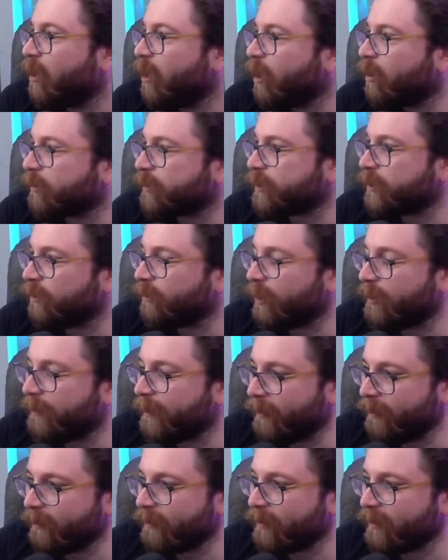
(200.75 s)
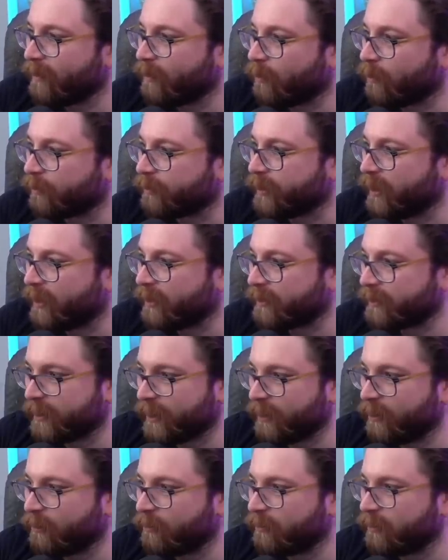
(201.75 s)
Also, apparently
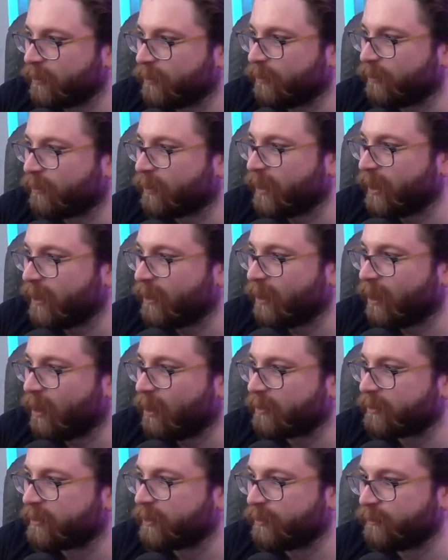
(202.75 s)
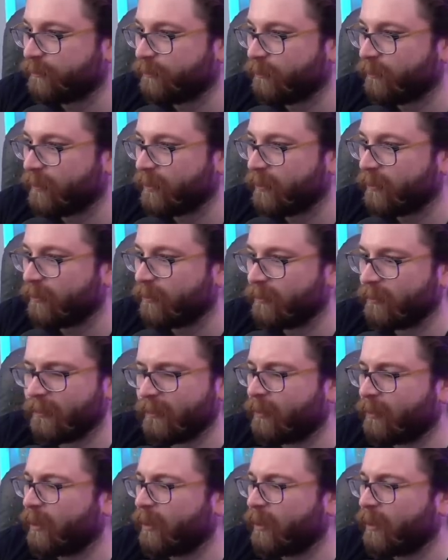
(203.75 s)
Cortez held their king hostage for a year.